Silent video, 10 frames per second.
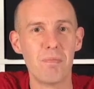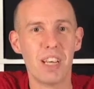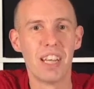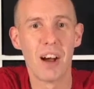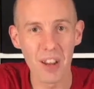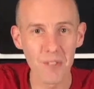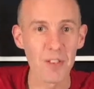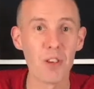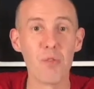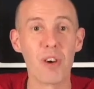Now, if
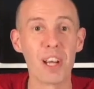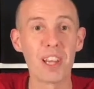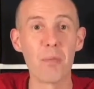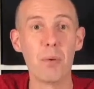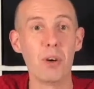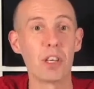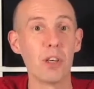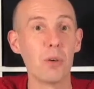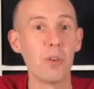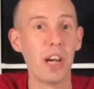you read the book,
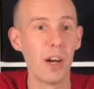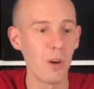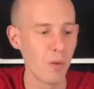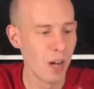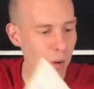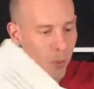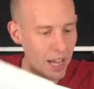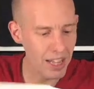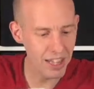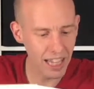you'll know
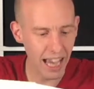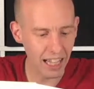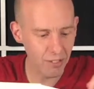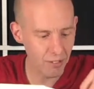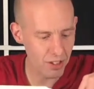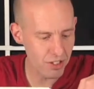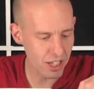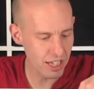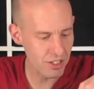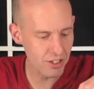when the elephant
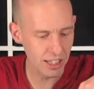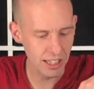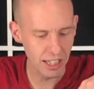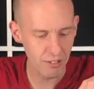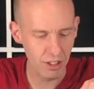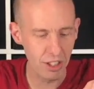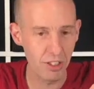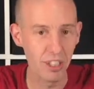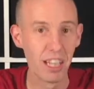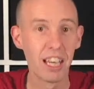is delivered,
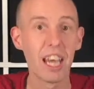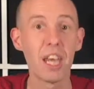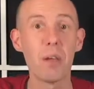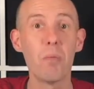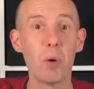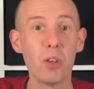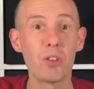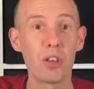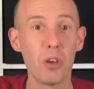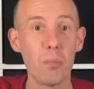he was
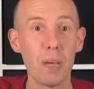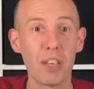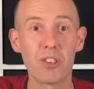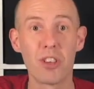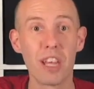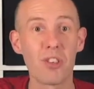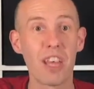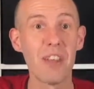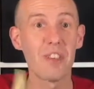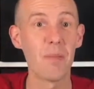too big, so they
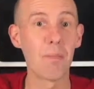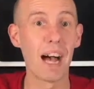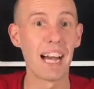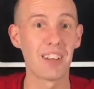sent him back.